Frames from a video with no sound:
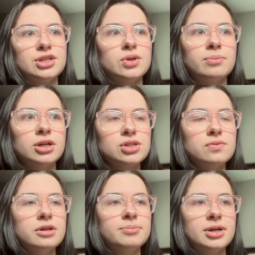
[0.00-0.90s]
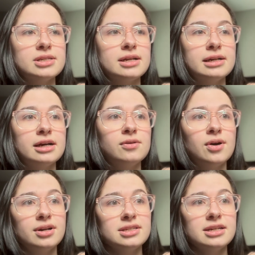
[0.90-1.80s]
so I'm not sure what I'd price it at now.
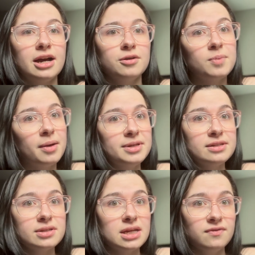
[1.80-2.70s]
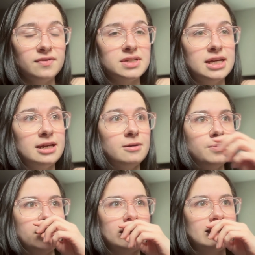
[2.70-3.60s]
Honestly, I would probably still say 15,
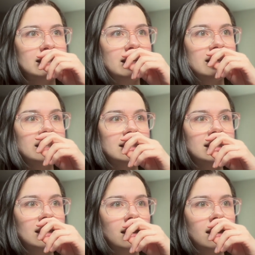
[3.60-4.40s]
because it's